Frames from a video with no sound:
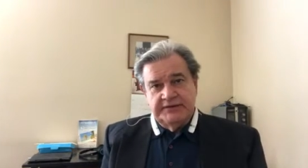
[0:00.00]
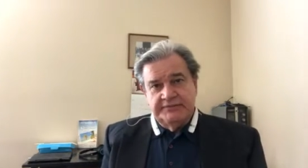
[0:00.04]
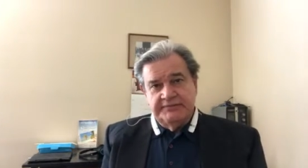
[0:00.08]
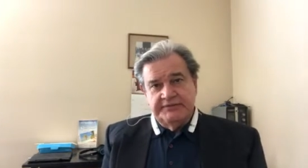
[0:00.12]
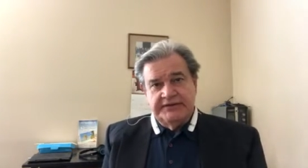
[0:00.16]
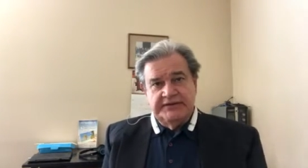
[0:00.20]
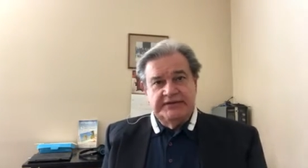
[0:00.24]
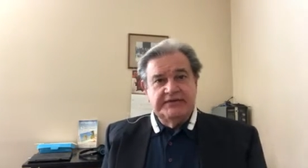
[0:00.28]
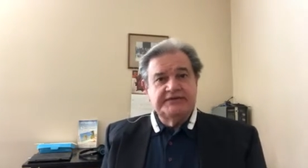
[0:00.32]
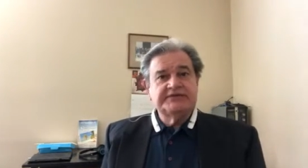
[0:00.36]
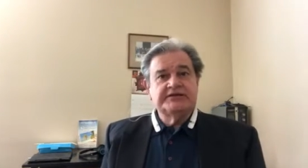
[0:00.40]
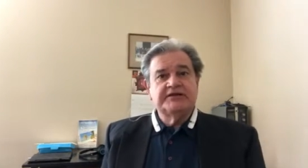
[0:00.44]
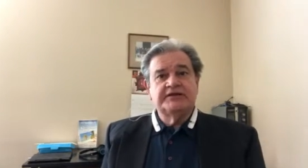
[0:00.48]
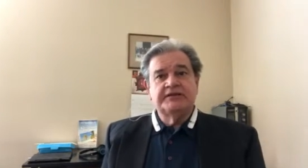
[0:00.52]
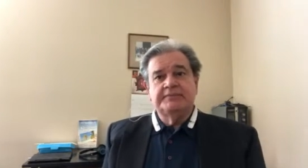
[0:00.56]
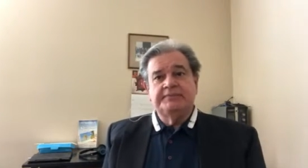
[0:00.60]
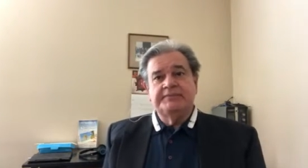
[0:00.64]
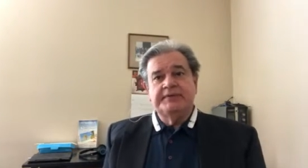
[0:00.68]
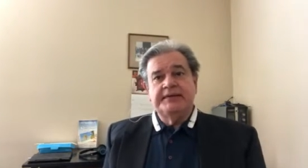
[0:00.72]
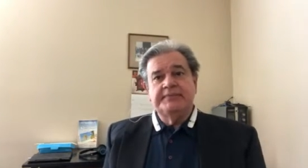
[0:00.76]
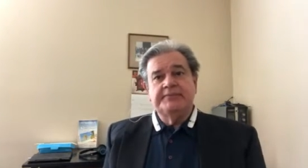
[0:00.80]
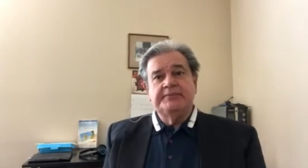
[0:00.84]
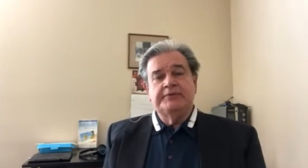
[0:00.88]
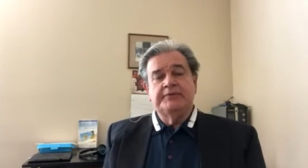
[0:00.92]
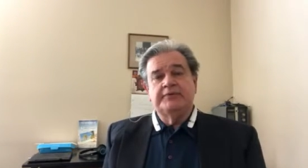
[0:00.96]
I mean, these are the
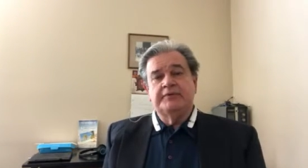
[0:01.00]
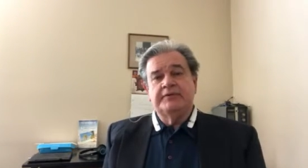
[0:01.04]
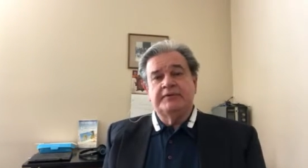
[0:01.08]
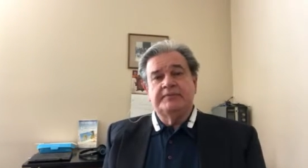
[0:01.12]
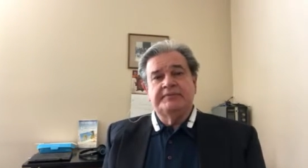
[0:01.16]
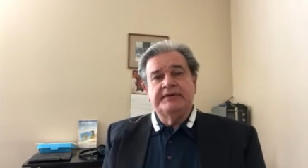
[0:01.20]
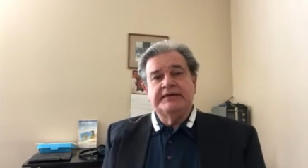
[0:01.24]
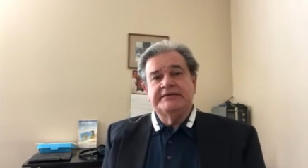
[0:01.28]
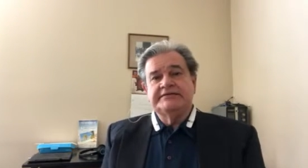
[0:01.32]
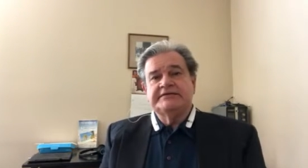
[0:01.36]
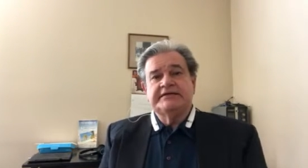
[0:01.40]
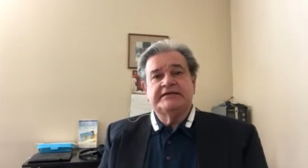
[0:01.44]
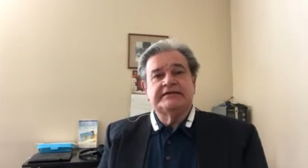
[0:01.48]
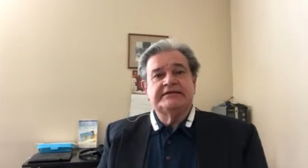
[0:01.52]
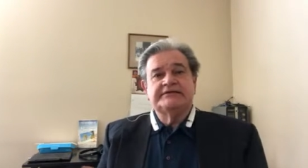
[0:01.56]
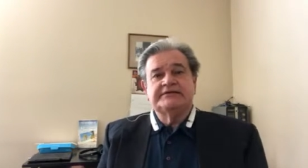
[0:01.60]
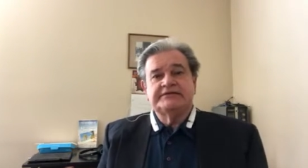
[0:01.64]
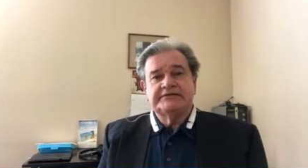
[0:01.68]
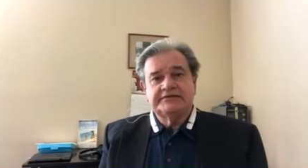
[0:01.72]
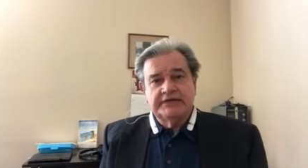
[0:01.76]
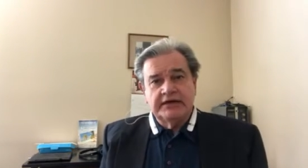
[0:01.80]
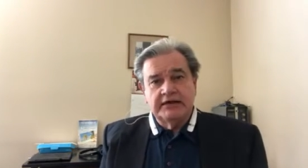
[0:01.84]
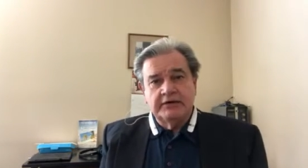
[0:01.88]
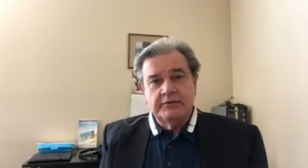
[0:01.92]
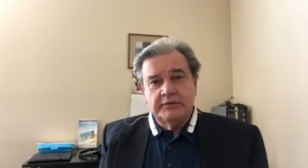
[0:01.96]
people who are basically
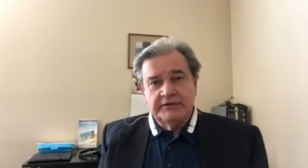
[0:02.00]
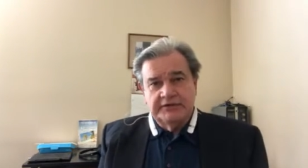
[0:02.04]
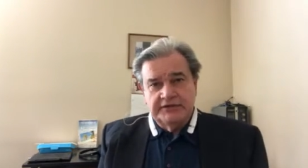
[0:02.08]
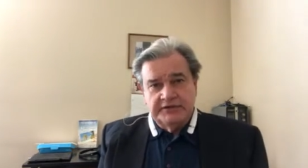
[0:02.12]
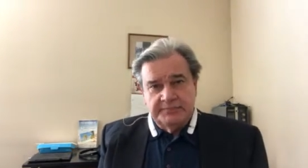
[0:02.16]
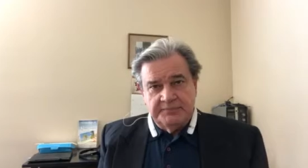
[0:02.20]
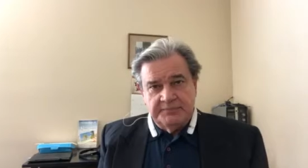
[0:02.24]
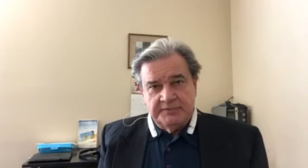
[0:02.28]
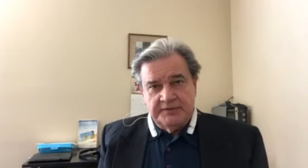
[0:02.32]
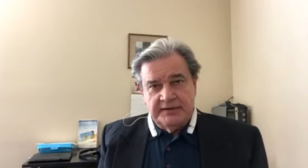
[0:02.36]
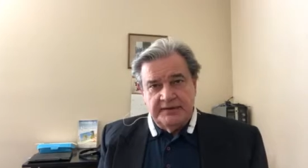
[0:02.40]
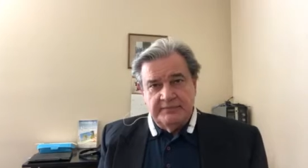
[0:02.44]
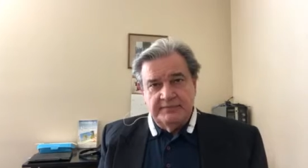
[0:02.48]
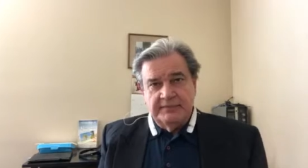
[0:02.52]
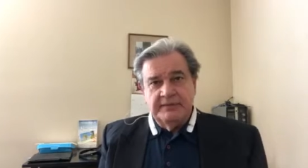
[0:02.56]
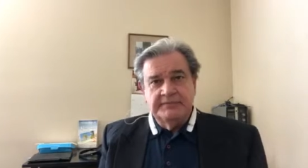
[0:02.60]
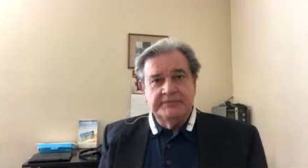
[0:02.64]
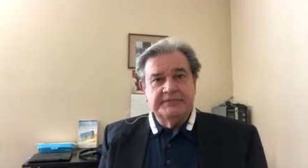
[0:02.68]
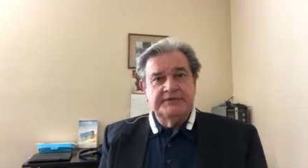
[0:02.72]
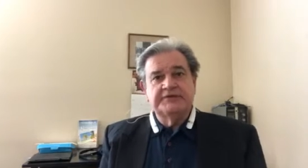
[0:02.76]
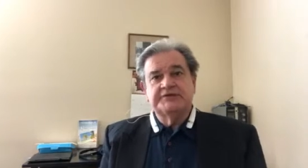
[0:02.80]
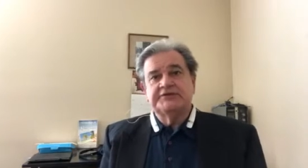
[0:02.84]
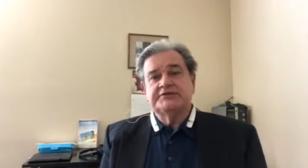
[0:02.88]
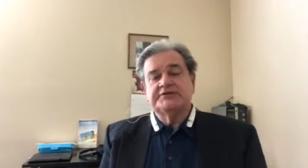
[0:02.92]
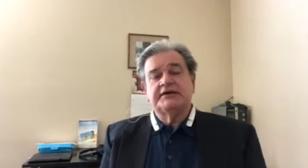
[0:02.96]
stuck with the problem,
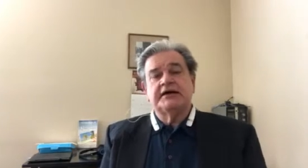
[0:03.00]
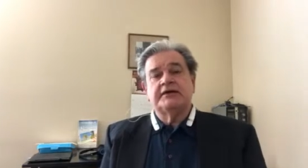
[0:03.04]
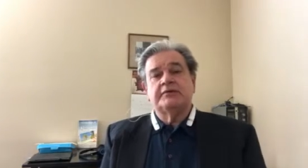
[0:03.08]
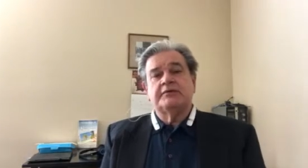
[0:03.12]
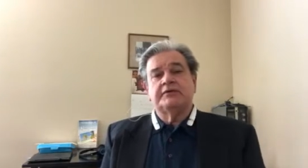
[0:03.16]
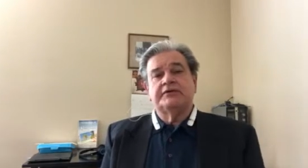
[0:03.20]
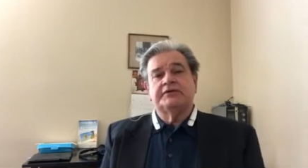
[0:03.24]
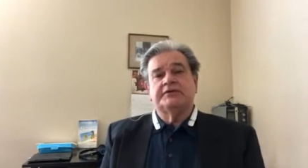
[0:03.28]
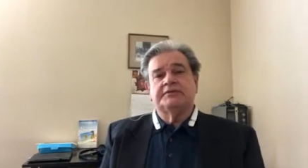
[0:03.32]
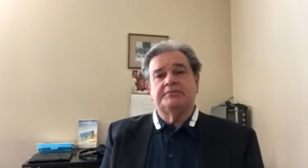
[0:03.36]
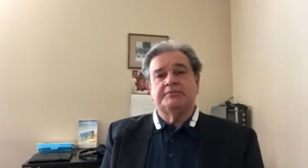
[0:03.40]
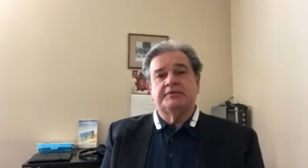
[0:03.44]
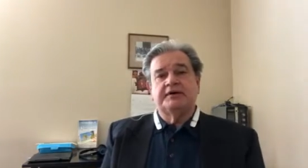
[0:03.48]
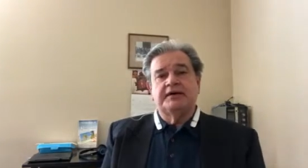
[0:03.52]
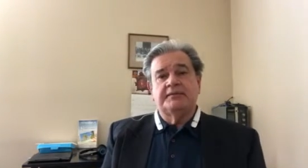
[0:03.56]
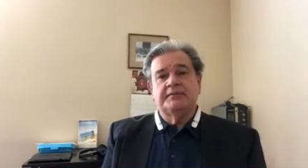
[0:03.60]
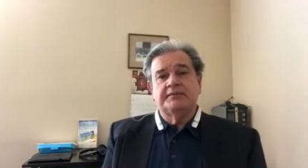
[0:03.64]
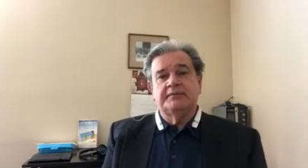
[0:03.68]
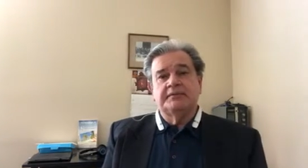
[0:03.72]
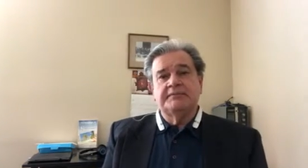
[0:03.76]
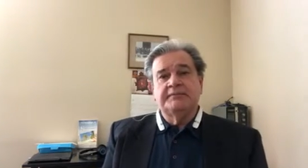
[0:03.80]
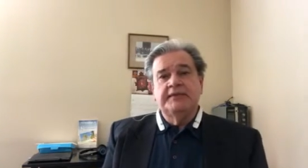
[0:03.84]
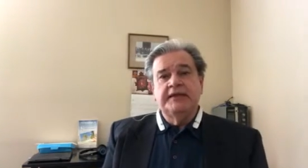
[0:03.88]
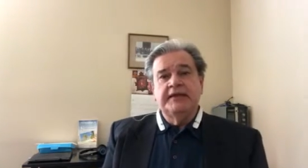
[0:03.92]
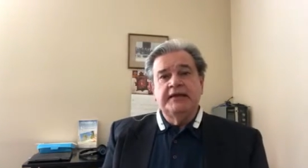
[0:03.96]
and they're stuck with the
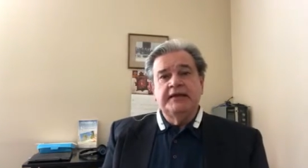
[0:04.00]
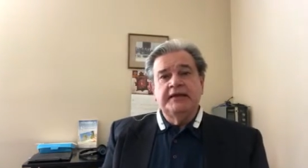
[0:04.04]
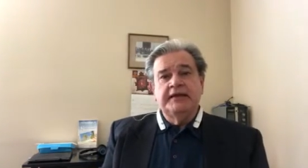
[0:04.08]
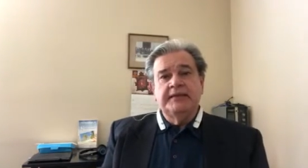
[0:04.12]
problem